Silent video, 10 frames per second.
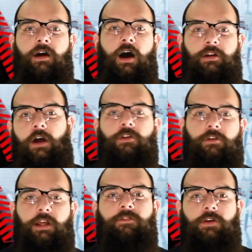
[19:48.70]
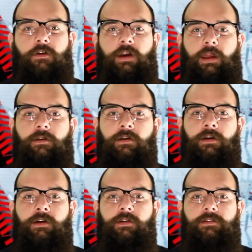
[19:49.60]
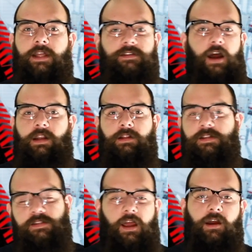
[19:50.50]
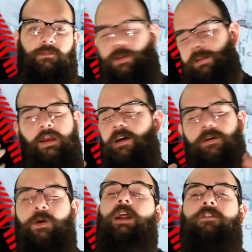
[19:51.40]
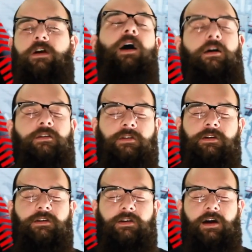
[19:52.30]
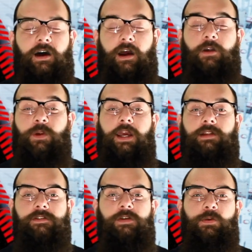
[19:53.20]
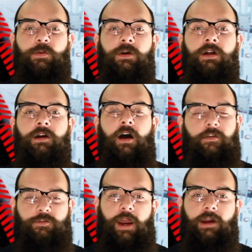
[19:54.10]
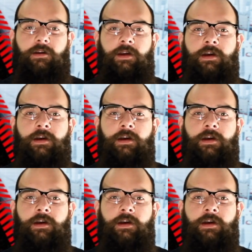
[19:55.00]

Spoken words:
another Nick Fury that's not his son, but whatever. I don't want to get too off track.